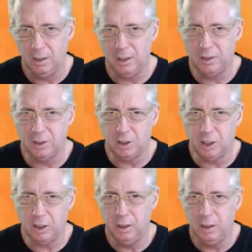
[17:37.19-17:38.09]
It's this
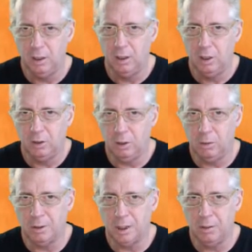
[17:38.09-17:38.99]
gun, no
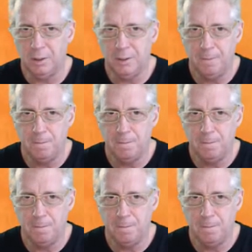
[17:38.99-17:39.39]
more towers.